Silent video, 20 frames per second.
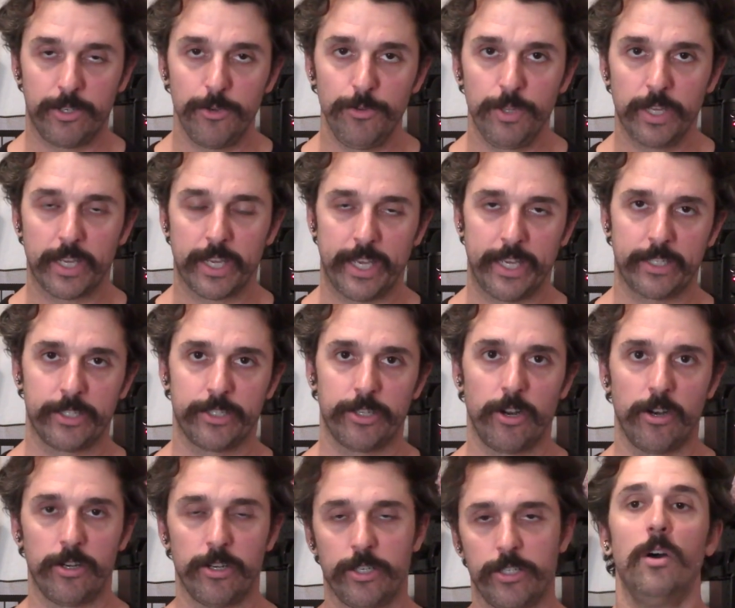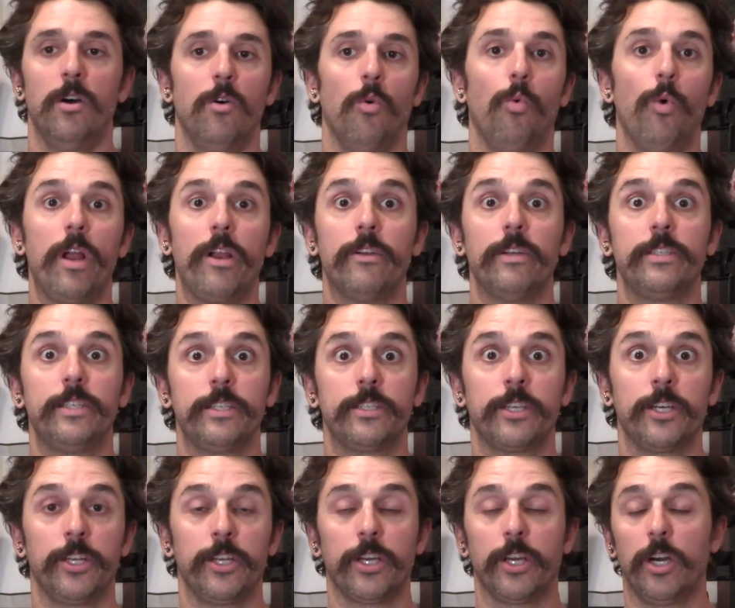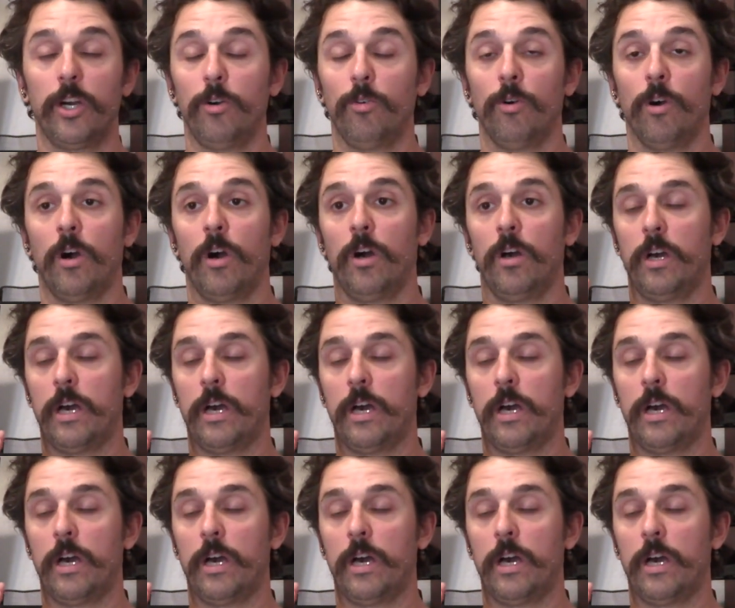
to the Kickstarters. Where is this gonna go?